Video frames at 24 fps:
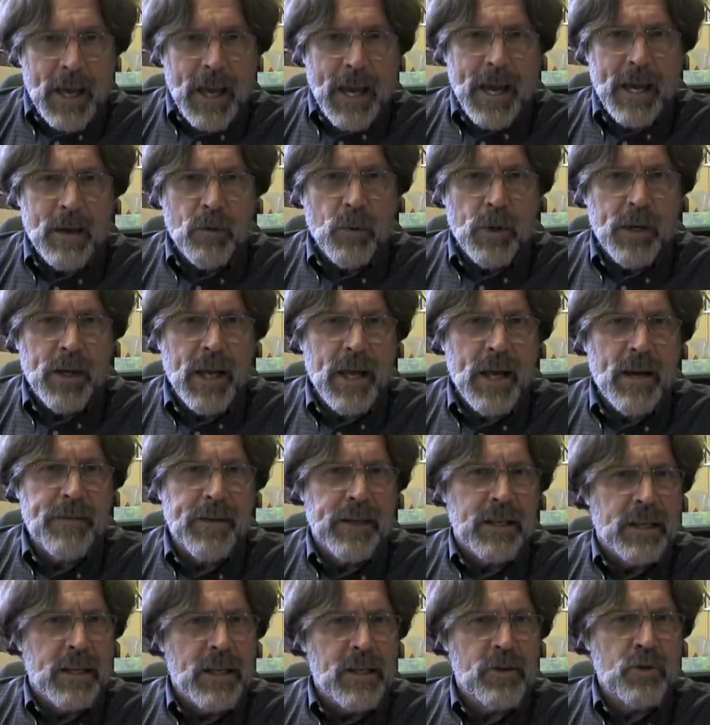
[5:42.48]
And we're going to have
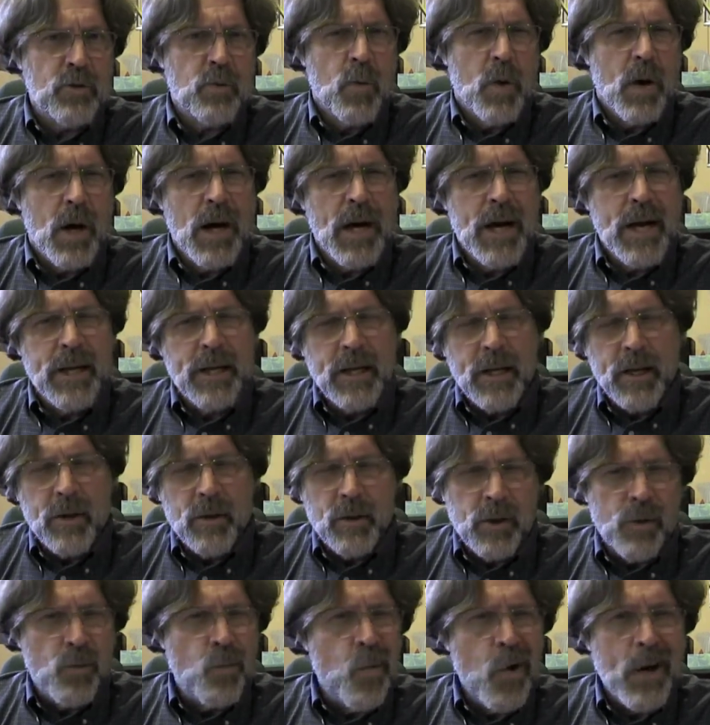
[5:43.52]
at least one
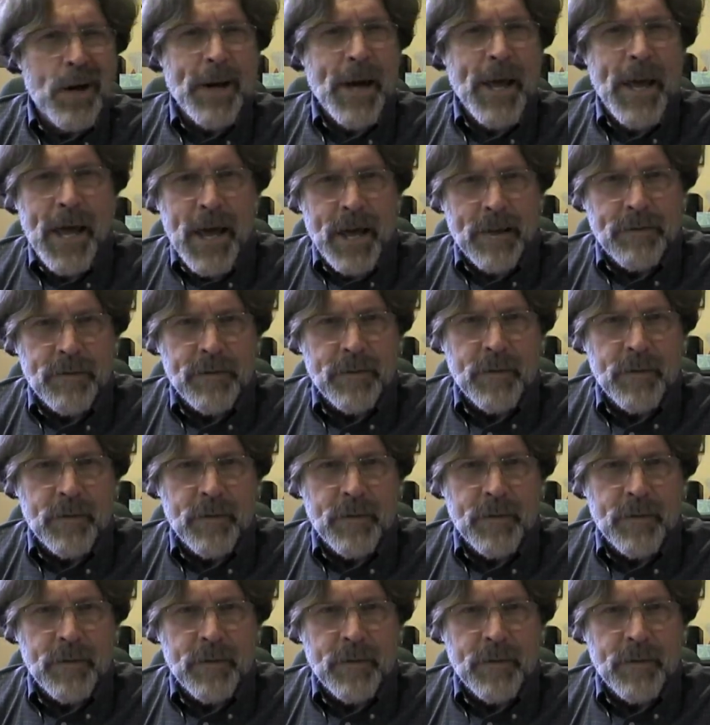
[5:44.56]
or one and a half,